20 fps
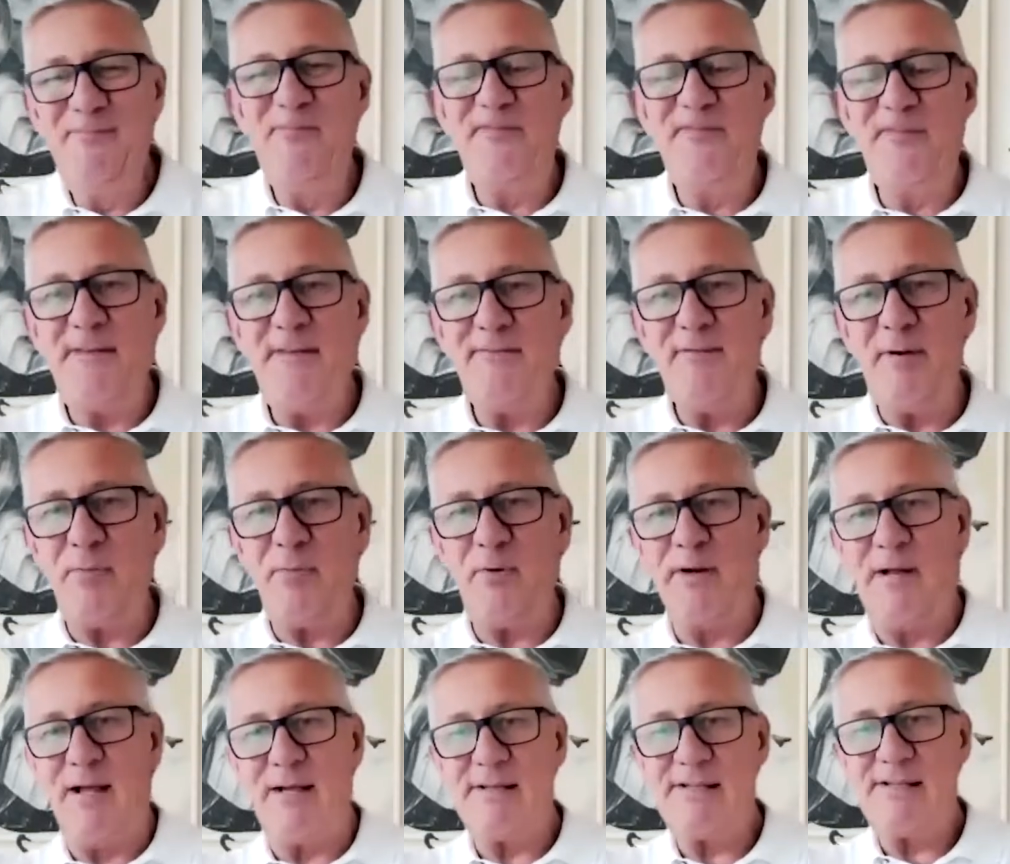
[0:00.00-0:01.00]
Favorite
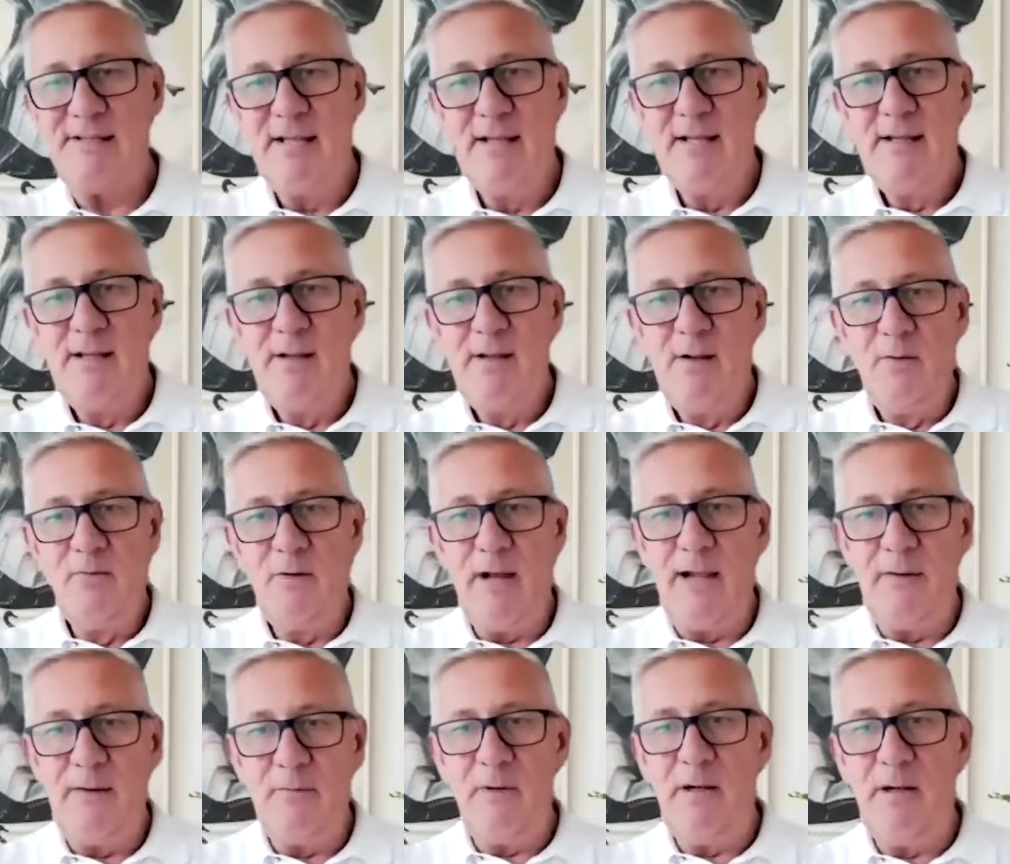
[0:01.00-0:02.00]
products.
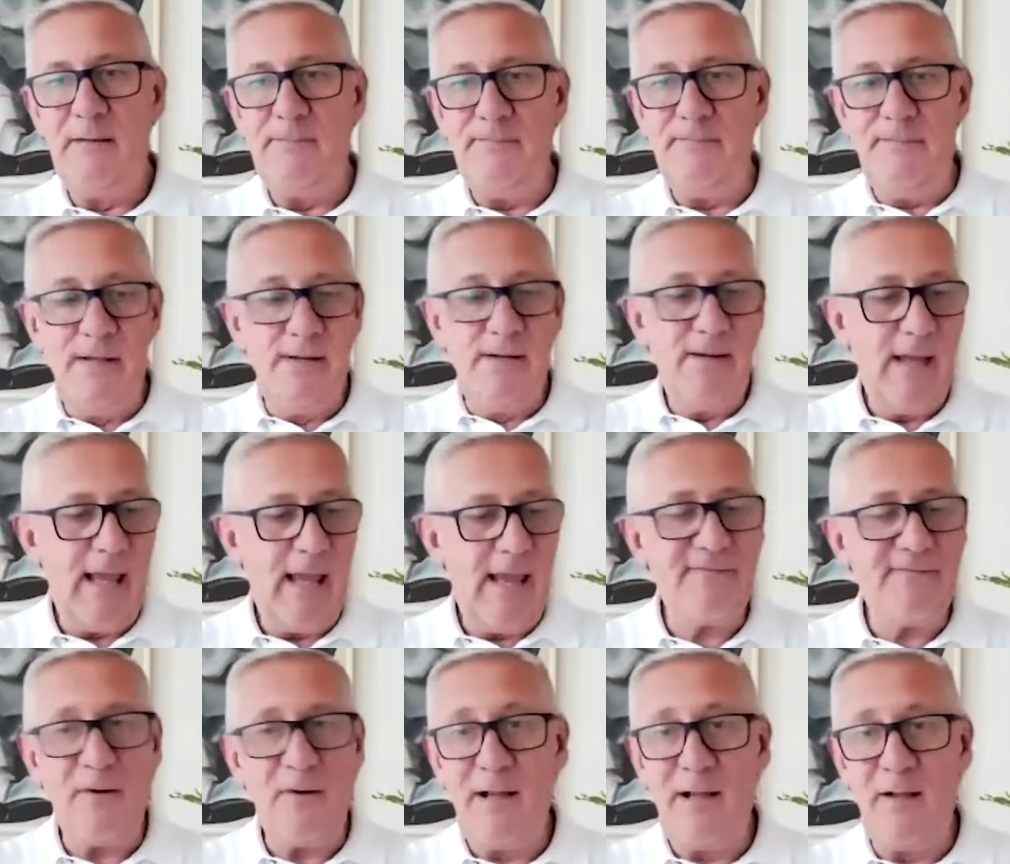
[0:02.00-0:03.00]
Right, well,
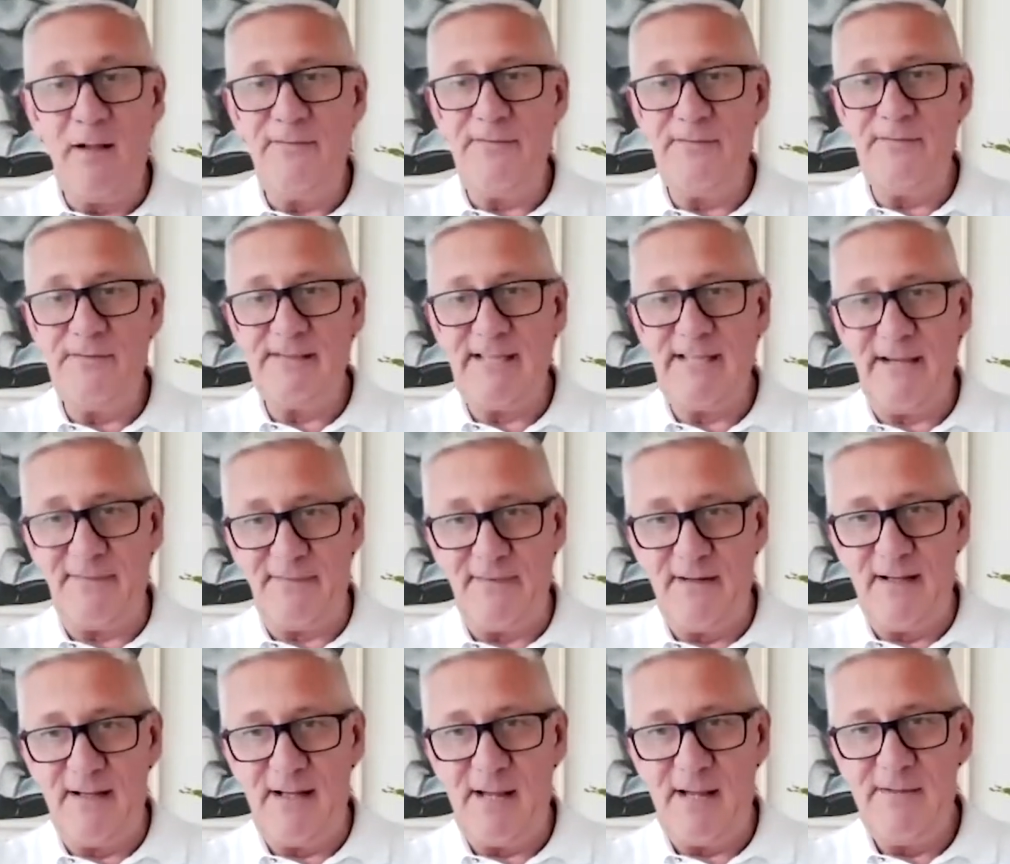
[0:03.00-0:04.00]
FOL for
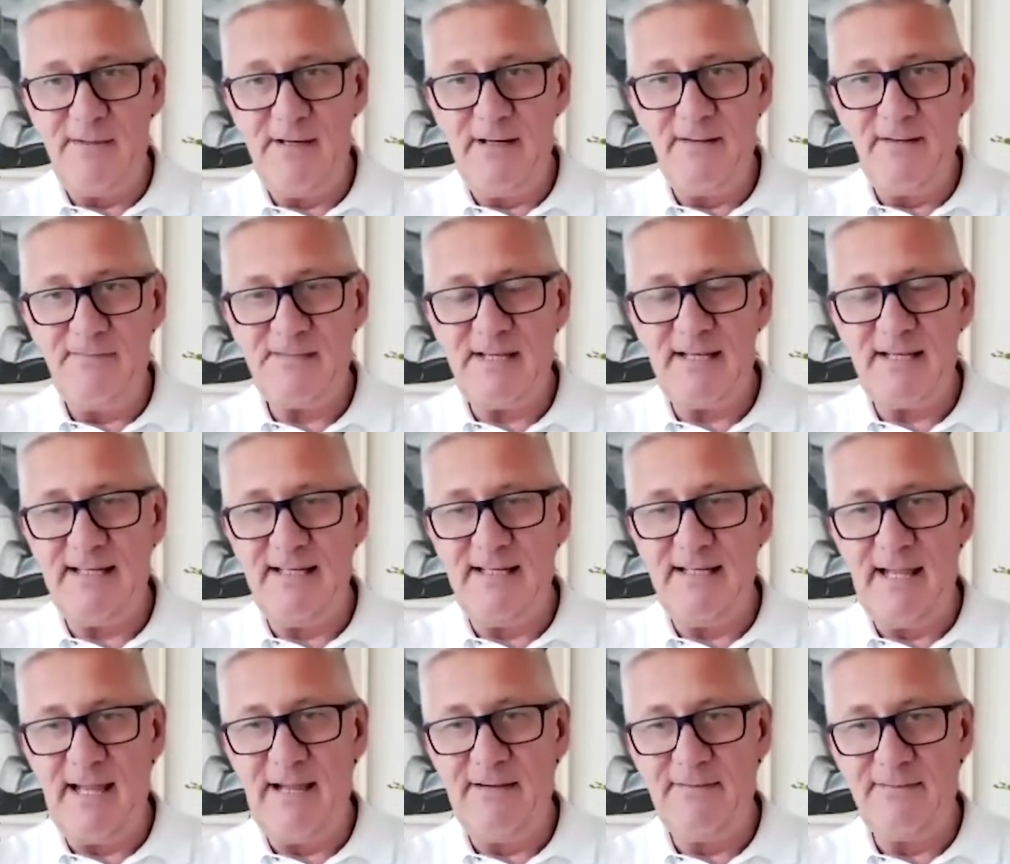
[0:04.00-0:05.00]
definite. I mean, I'm taking
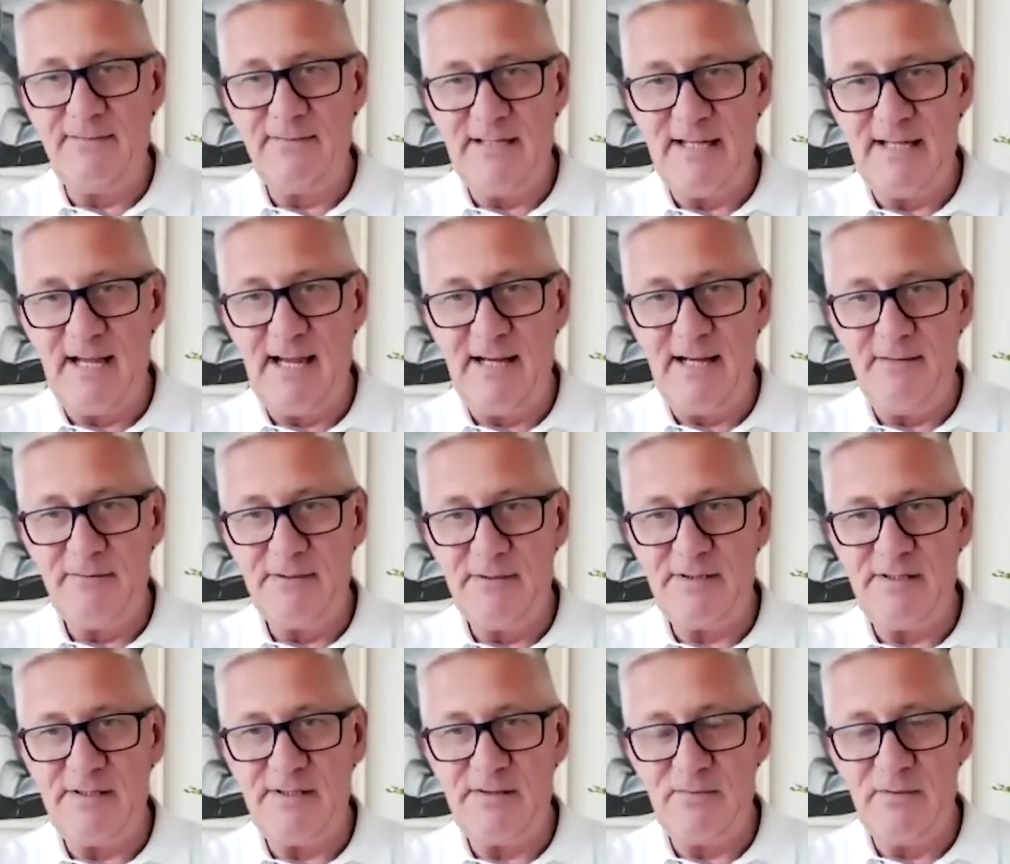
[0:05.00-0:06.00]
that every day,
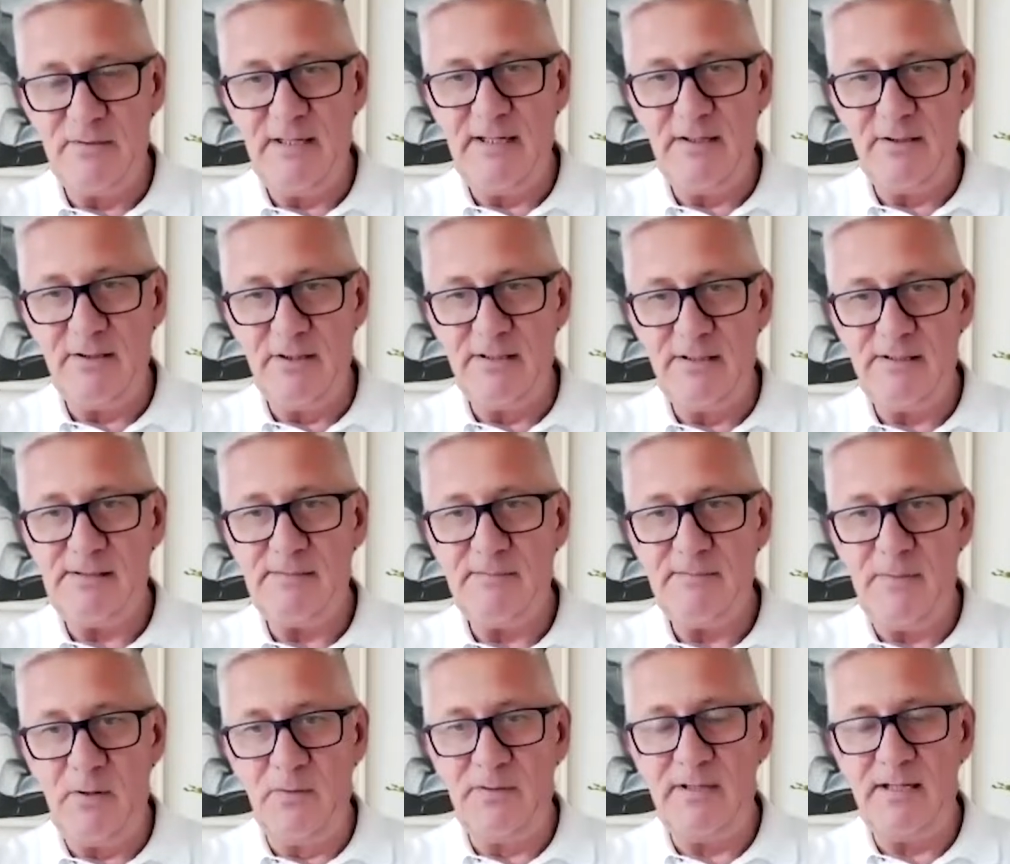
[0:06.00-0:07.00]
which is really good.
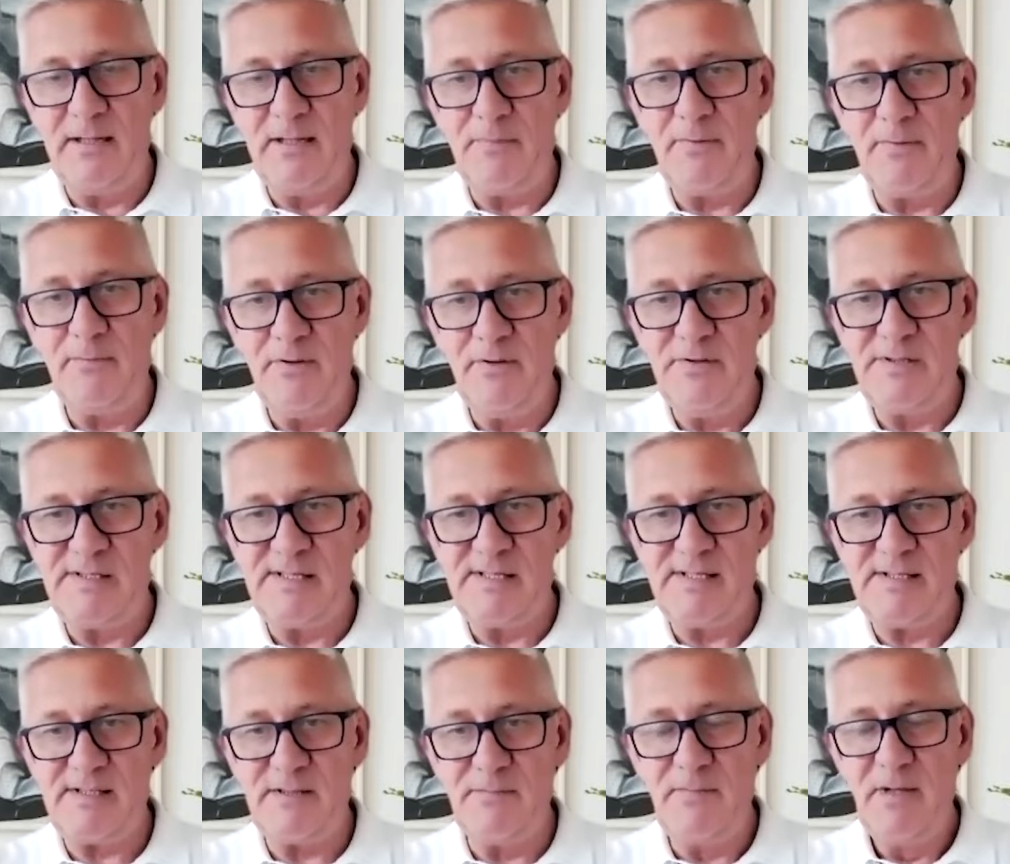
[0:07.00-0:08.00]
Building up immune
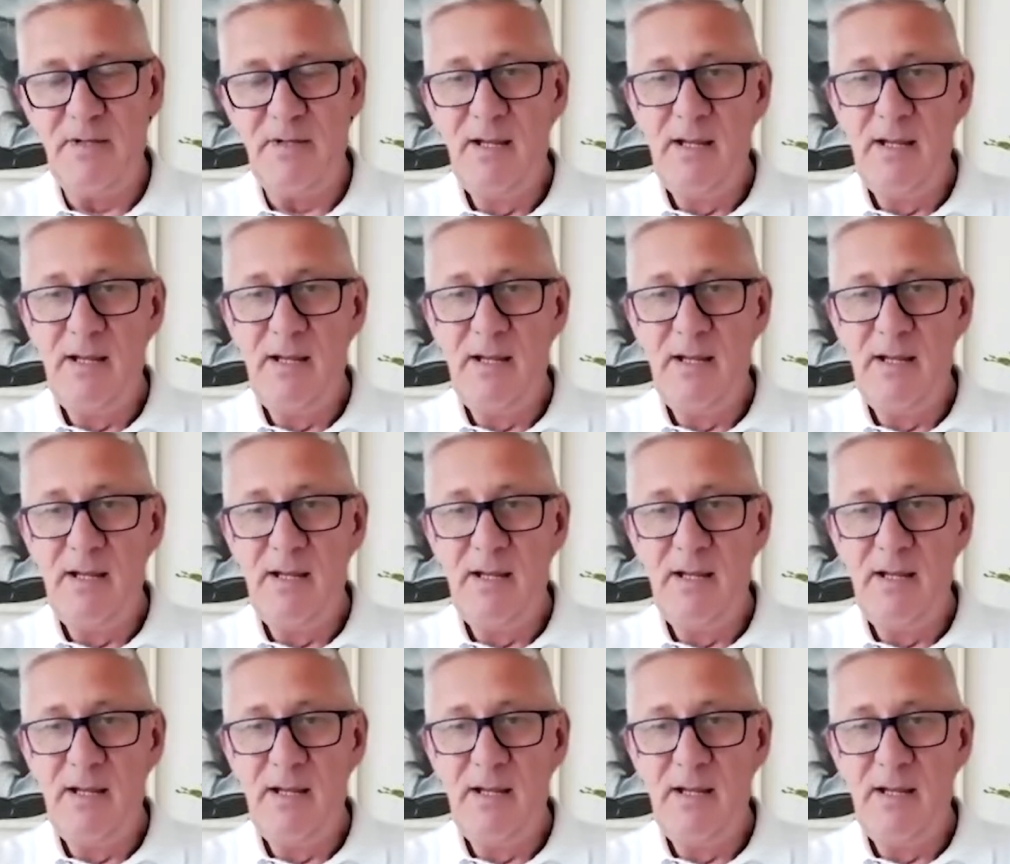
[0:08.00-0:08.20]
system.